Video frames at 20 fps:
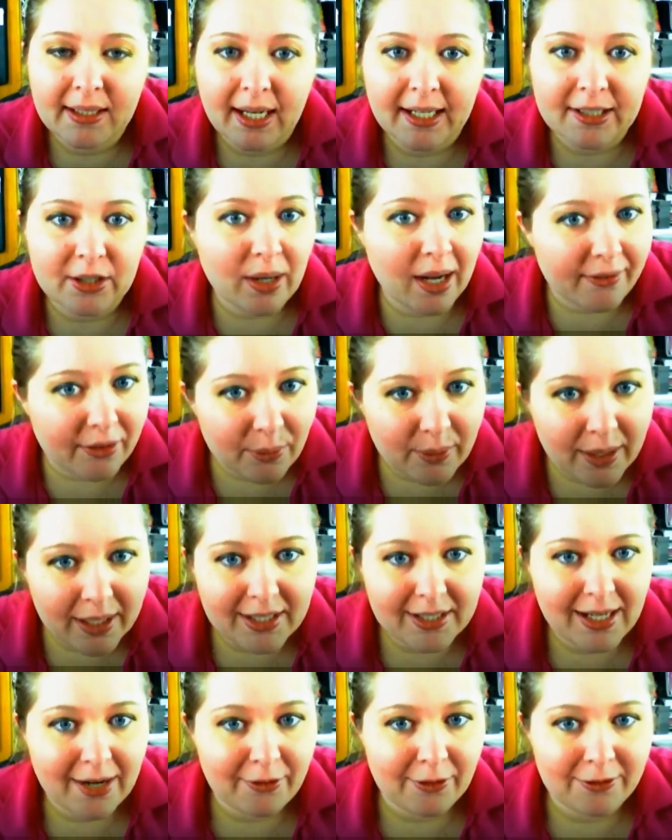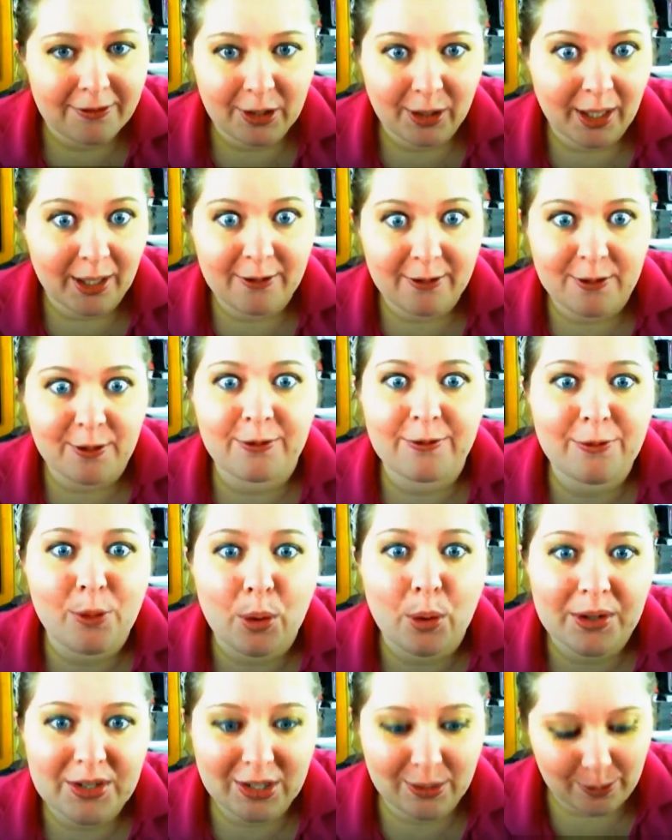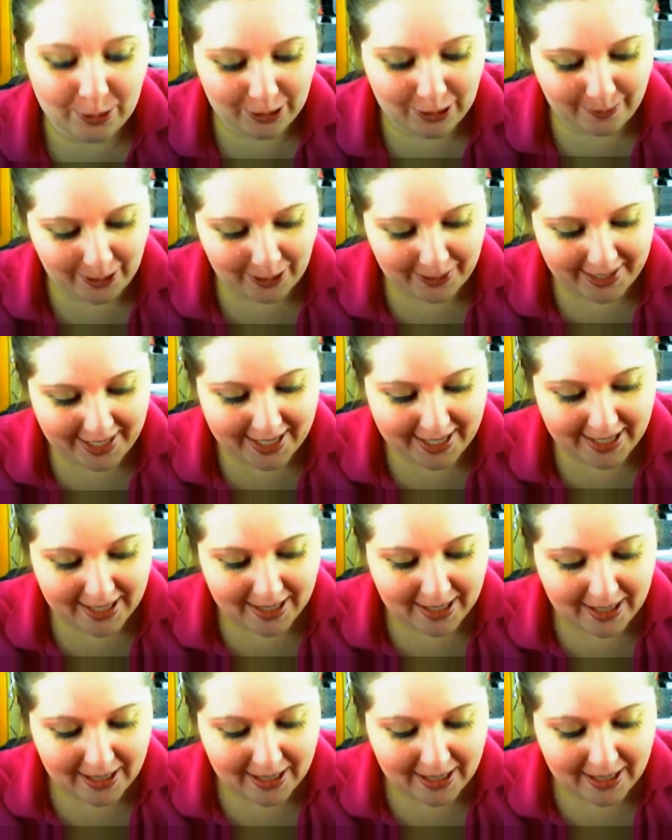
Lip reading: I don't ever want you to ever feel like you're forced to book a party.